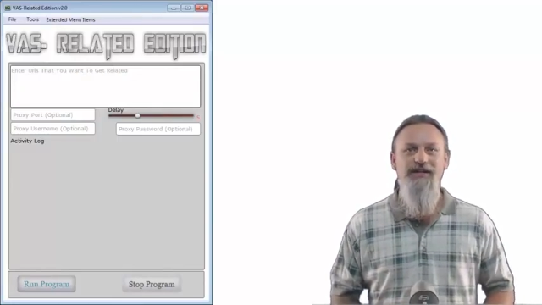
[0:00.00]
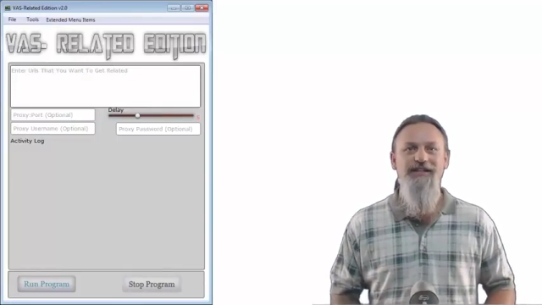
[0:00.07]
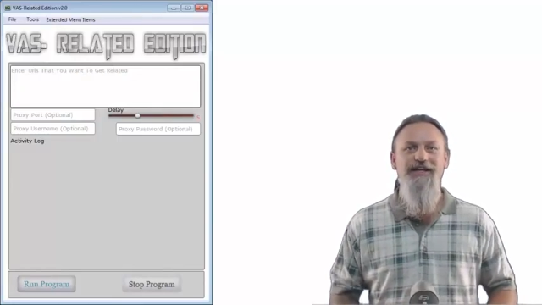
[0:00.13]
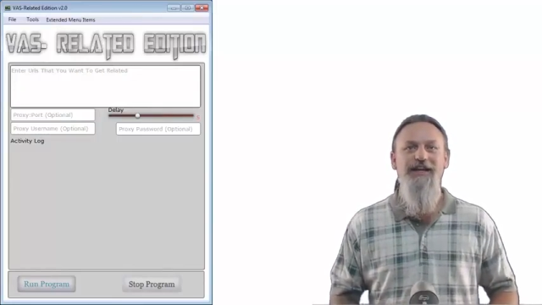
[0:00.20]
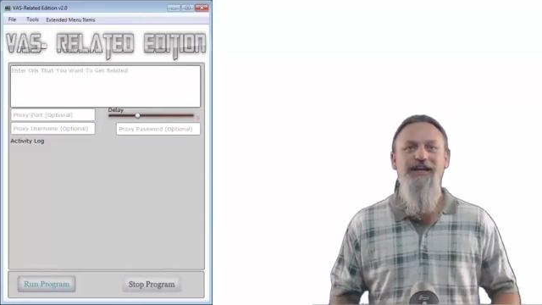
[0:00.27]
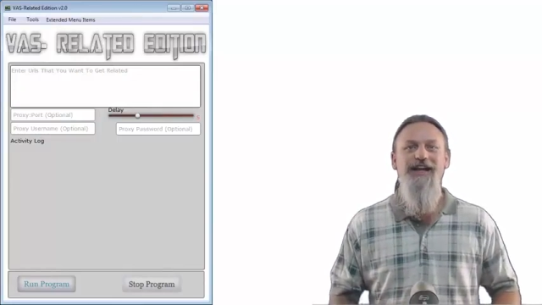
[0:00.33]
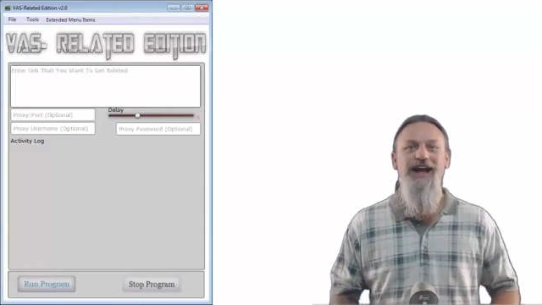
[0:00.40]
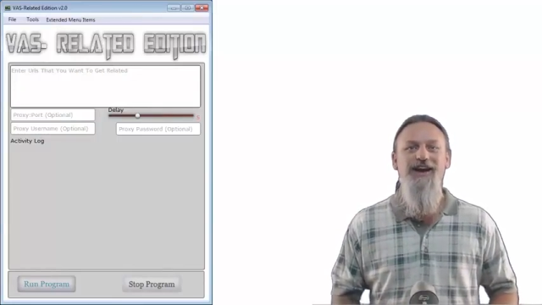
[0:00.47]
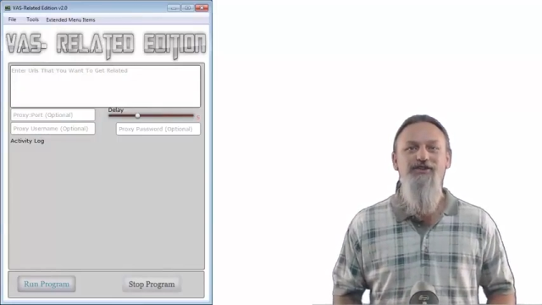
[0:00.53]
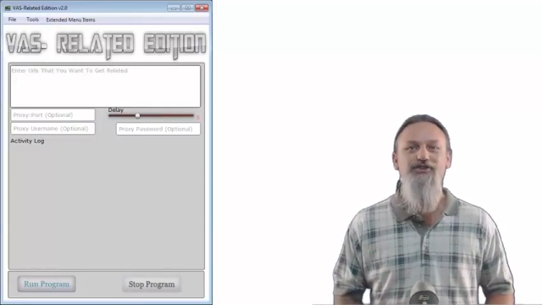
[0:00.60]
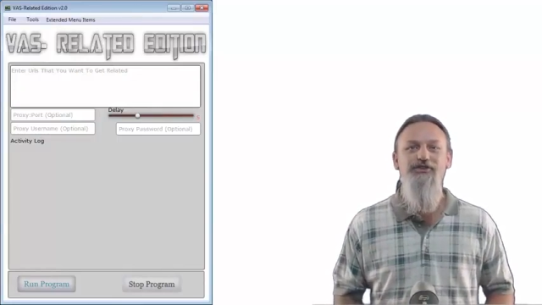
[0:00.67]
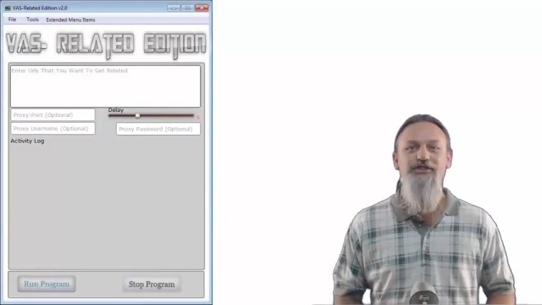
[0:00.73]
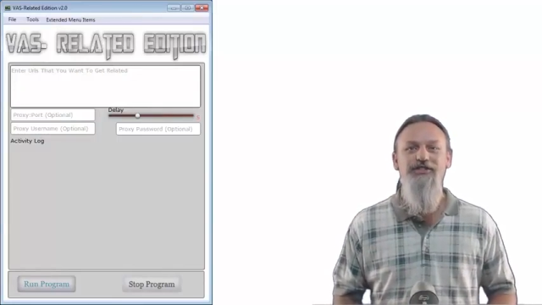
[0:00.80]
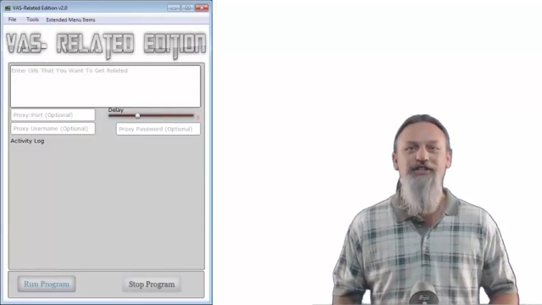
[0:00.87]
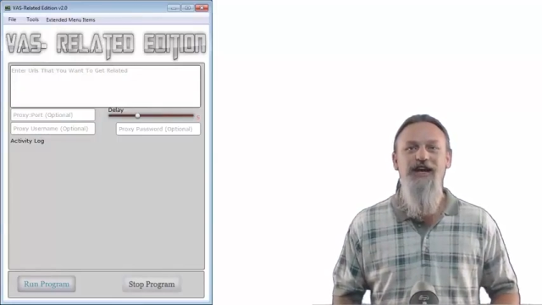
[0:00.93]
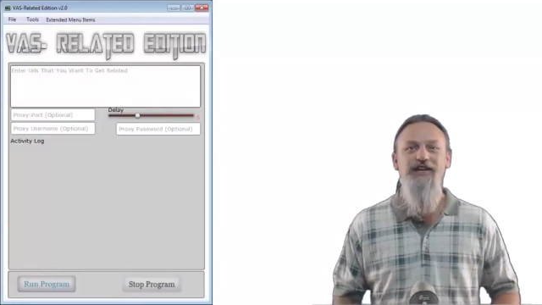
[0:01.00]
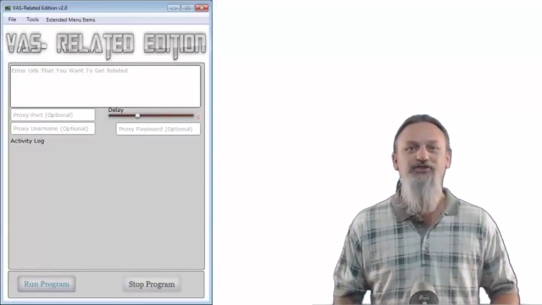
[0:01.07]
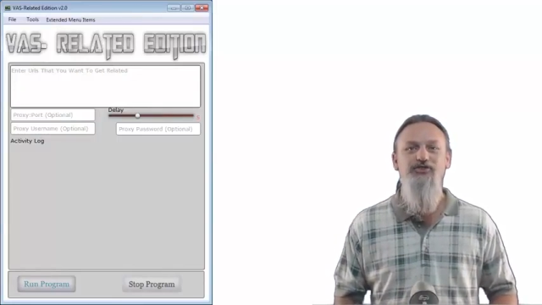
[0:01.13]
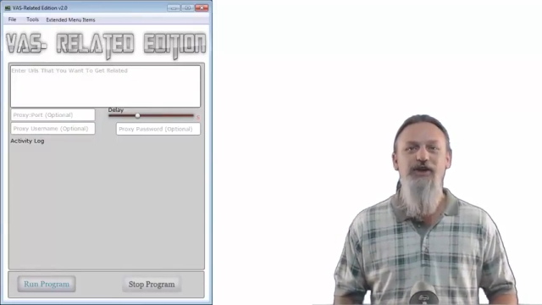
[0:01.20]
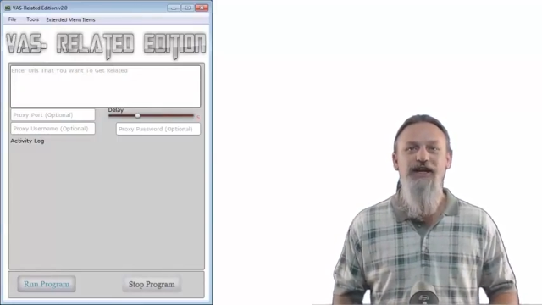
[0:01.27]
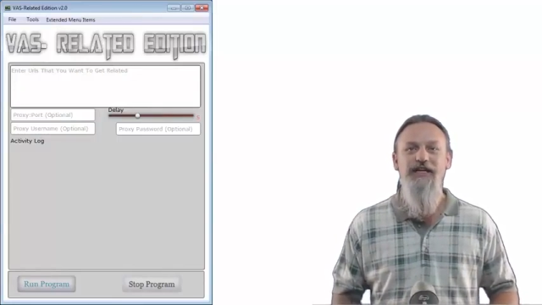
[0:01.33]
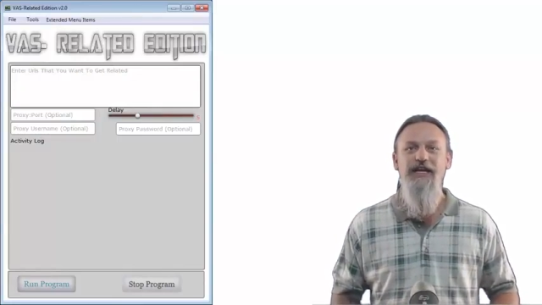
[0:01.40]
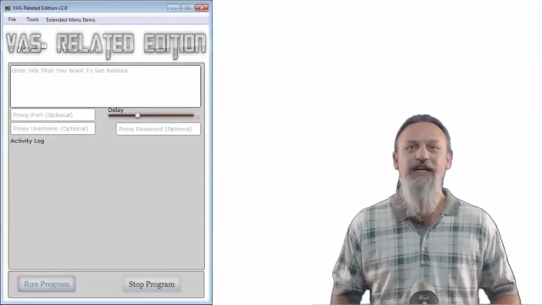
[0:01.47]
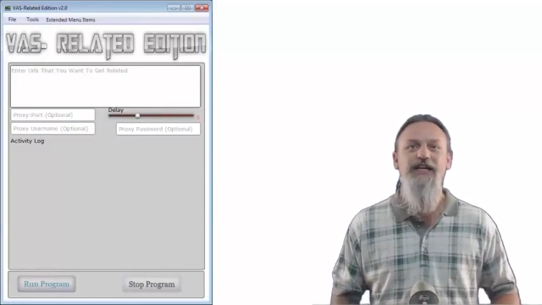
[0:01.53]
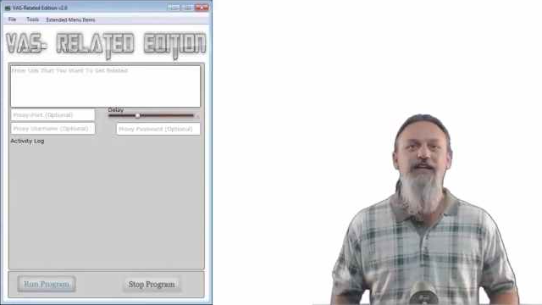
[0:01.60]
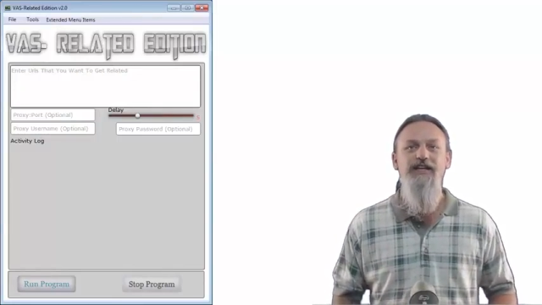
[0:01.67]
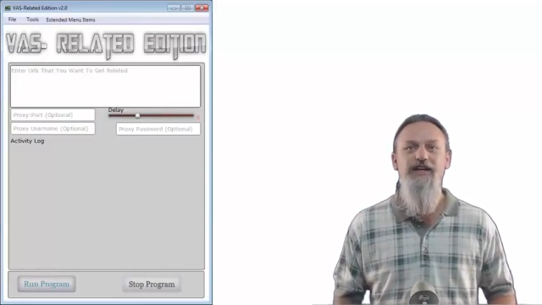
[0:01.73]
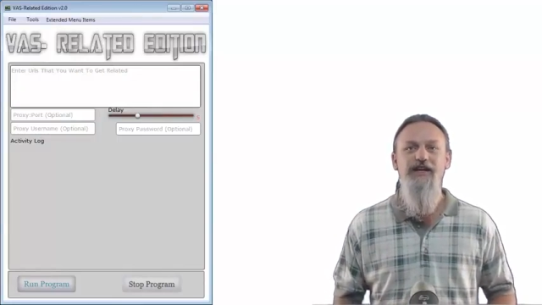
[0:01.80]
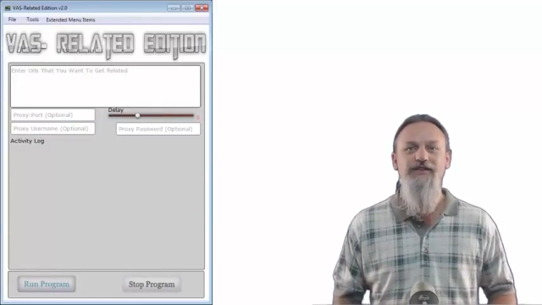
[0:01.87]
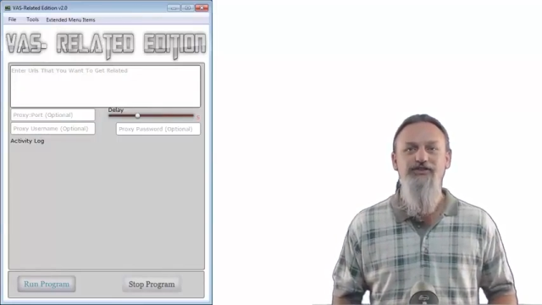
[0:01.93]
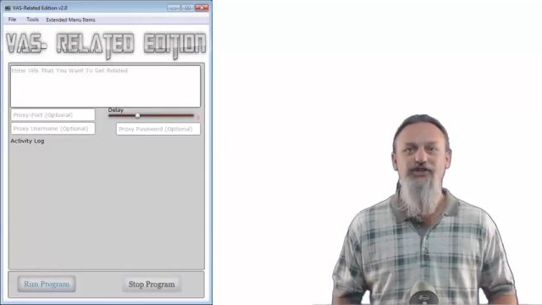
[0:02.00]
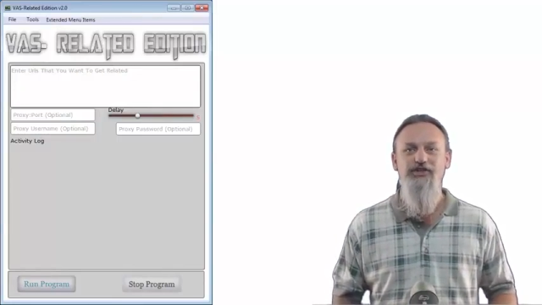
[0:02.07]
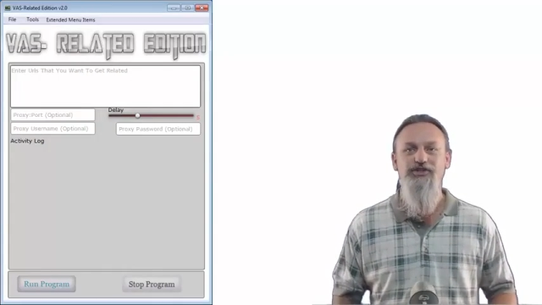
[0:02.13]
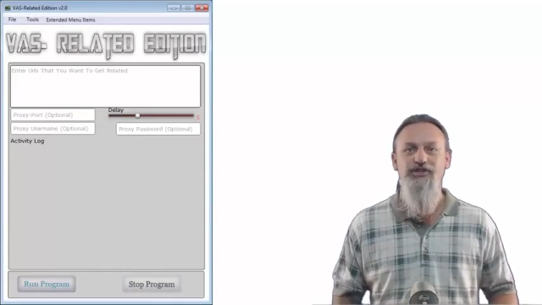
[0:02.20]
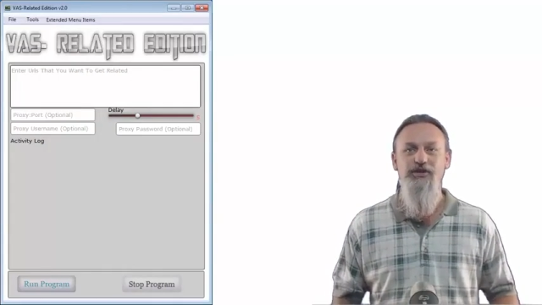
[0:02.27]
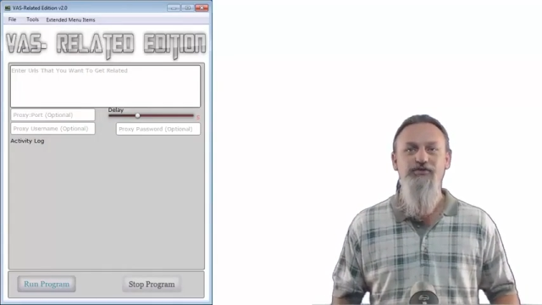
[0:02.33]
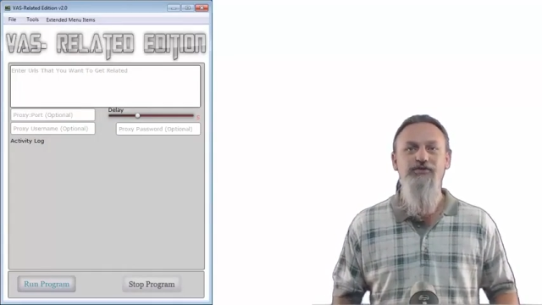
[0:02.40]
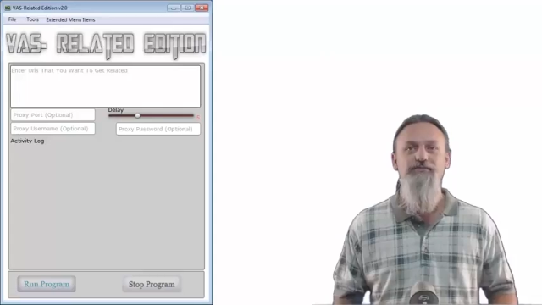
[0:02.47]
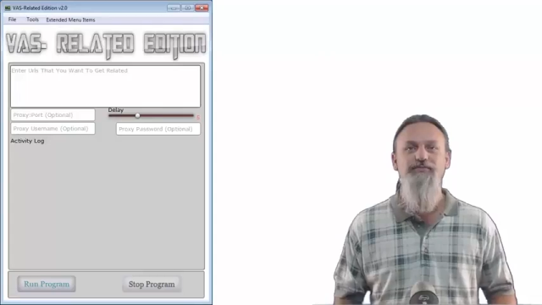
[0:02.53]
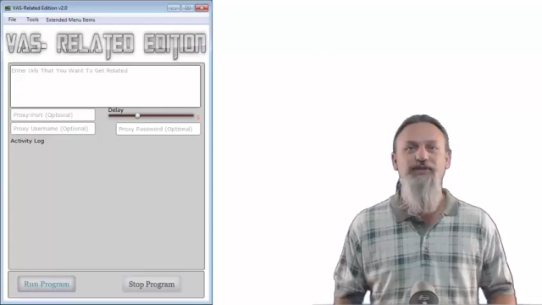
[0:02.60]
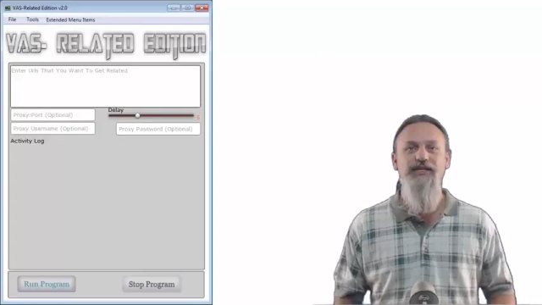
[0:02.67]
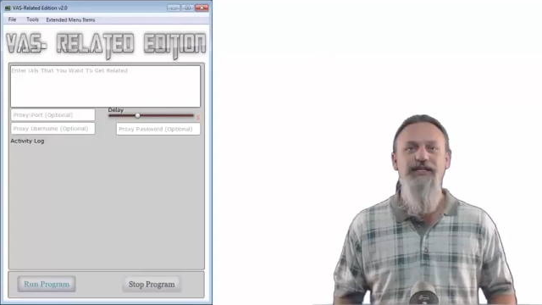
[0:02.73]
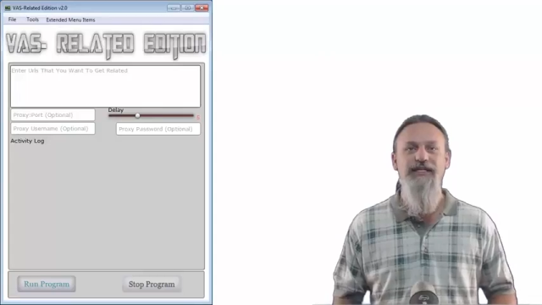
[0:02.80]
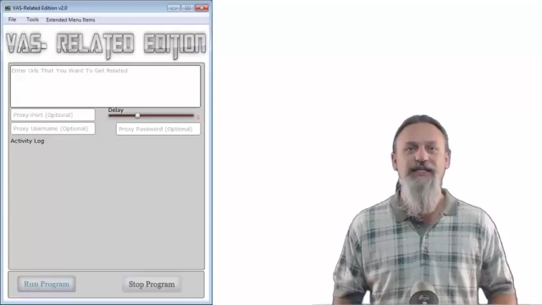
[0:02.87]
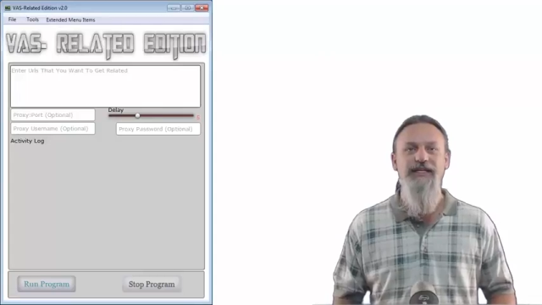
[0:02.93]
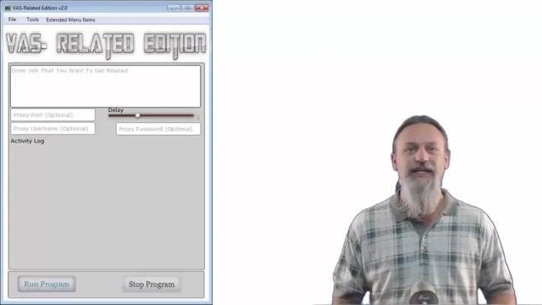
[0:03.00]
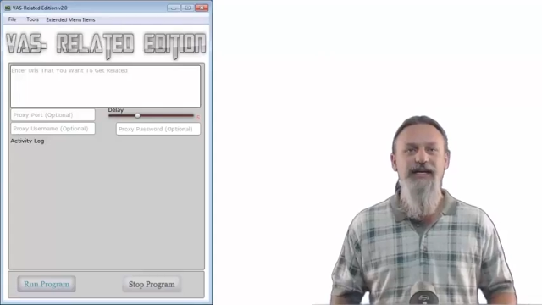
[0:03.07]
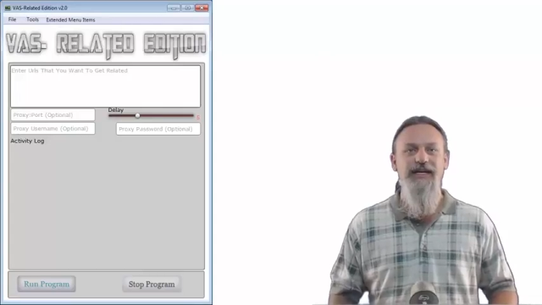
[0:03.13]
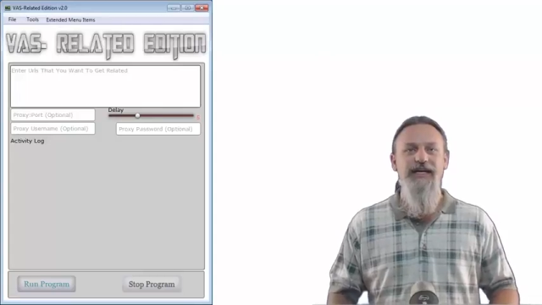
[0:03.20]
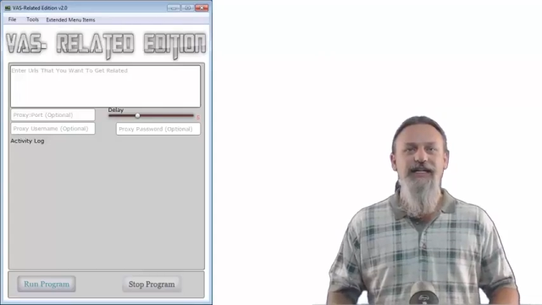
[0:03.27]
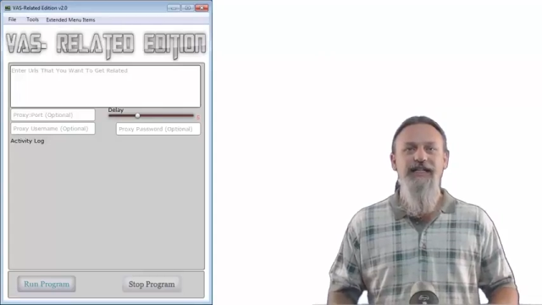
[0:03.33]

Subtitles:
that allows you to saturate any niche so completely